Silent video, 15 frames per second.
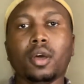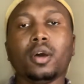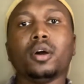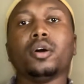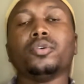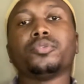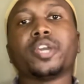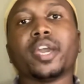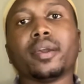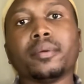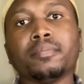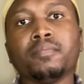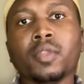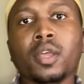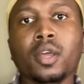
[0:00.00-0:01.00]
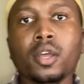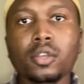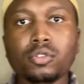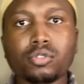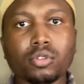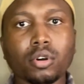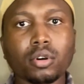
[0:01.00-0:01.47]
Okay,
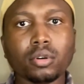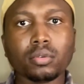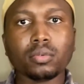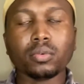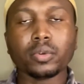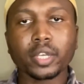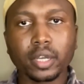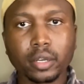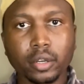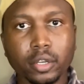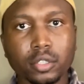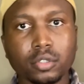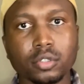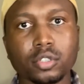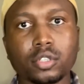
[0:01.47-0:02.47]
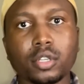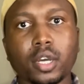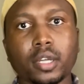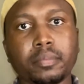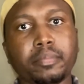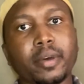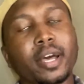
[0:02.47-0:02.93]
so we are going to
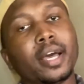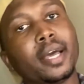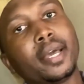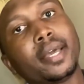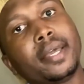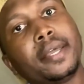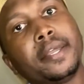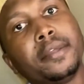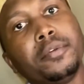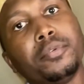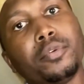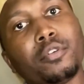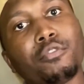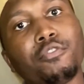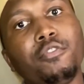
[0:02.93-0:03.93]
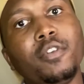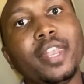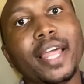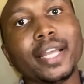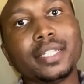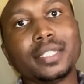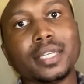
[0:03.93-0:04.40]
start by
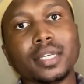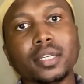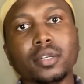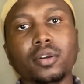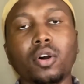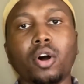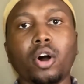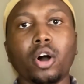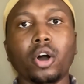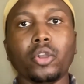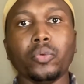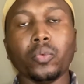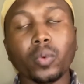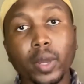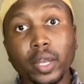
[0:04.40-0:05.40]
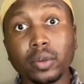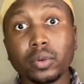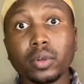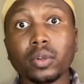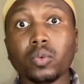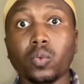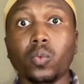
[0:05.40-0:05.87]
reflecting on when
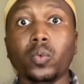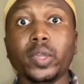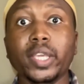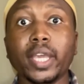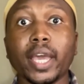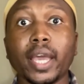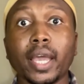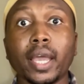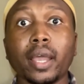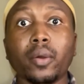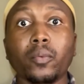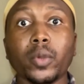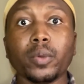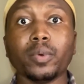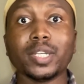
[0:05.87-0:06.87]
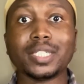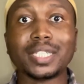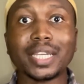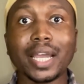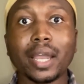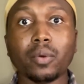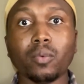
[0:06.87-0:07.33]
we were
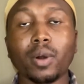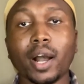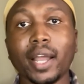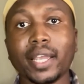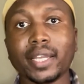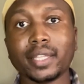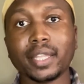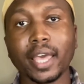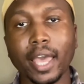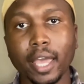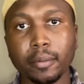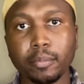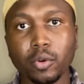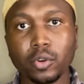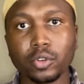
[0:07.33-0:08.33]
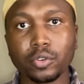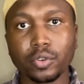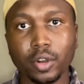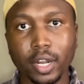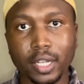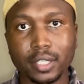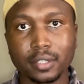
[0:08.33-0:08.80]
DIYing the headboard,
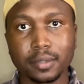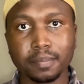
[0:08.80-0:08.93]
right?